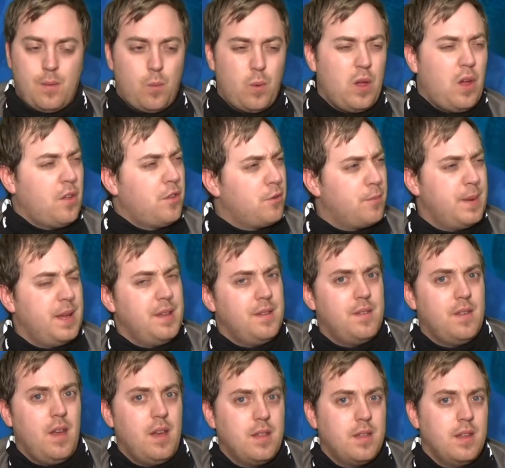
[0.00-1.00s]
a
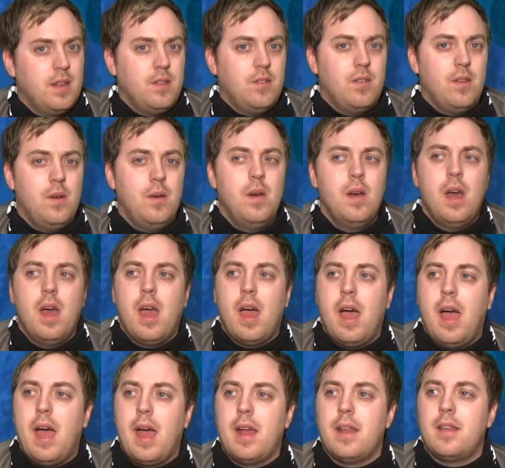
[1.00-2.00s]
wildebeest, I think so.
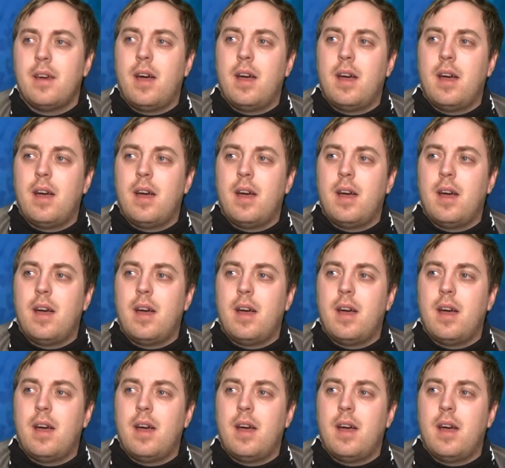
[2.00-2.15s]
And